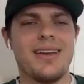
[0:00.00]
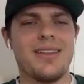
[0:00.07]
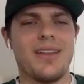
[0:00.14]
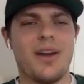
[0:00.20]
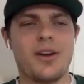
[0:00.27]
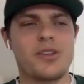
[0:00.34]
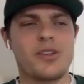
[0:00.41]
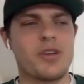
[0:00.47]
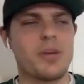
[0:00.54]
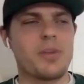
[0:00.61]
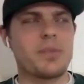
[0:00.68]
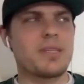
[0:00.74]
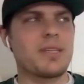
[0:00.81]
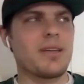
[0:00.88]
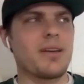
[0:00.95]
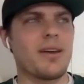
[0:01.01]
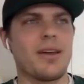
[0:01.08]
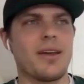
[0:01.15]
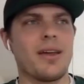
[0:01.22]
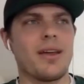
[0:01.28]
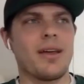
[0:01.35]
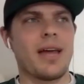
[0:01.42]
Long trips, you're
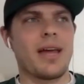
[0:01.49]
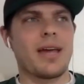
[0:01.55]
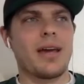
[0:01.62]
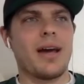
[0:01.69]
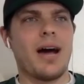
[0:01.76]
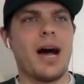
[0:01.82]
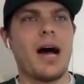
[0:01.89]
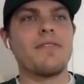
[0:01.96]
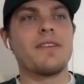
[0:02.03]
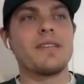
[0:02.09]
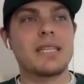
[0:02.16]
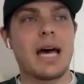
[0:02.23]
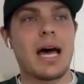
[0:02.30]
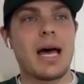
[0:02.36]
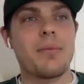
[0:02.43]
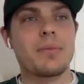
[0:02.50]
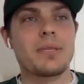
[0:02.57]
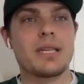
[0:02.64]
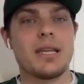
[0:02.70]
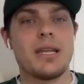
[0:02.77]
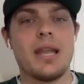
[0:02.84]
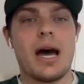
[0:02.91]
like
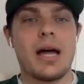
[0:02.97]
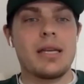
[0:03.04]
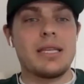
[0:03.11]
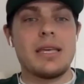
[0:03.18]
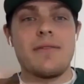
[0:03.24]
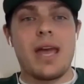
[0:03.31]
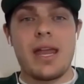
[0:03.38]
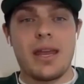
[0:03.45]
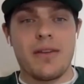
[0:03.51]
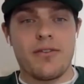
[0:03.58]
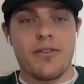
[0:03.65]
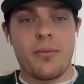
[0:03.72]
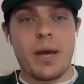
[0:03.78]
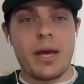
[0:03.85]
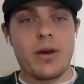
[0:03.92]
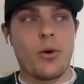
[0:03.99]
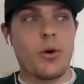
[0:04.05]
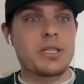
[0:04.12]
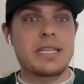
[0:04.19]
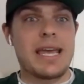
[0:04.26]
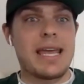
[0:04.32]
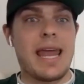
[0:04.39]
oftentimes not deviating from my
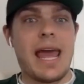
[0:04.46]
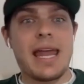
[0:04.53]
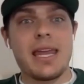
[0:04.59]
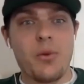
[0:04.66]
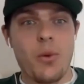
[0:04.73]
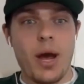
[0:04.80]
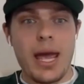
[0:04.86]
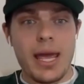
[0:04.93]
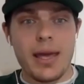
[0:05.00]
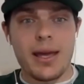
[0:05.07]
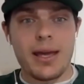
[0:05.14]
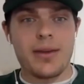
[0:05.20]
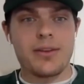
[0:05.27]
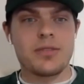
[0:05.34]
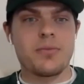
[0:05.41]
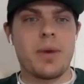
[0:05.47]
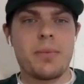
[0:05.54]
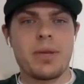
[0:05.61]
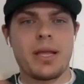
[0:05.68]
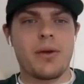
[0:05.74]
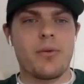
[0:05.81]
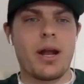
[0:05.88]
course in any way. I could right. might
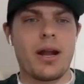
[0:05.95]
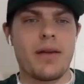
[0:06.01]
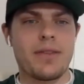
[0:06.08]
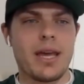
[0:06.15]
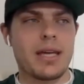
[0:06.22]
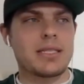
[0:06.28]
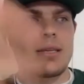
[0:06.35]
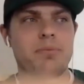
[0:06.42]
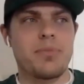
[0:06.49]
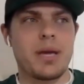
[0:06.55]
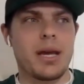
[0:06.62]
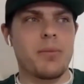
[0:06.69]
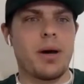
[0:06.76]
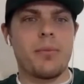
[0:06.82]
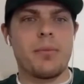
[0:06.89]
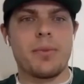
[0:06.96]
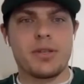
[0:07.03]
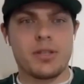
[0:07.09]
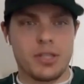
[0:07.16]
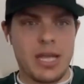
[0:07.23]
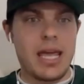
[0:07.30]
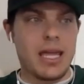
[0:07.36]
be off the exit, pick them up,
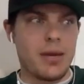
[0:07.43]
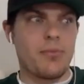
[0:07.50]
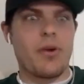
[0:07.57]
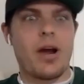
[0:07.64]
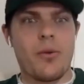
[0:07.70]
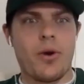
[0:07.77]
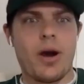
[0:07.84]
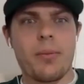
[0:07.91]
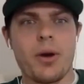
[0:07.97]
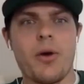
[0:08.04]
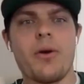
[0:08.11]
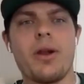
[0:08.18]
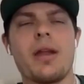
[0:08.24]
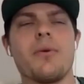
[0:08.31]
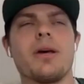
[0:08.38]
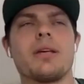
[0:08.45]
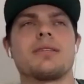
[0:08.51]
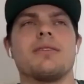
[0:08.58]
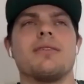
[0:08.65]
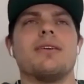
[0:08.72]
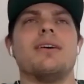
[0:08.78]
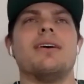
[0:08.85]
taking them right where I'm going anyway.
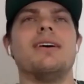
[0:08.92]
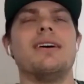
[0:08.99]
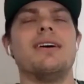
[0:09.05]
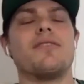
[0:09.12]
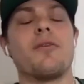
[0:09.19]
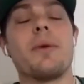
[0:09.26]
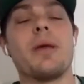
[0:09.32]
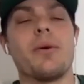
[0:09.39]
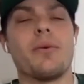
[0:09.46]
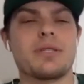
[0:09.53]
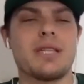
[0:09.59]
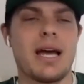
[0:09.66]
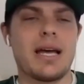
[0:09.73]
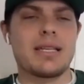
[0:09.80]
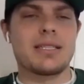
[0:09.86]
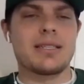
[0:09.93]
So right. for me, it was nice.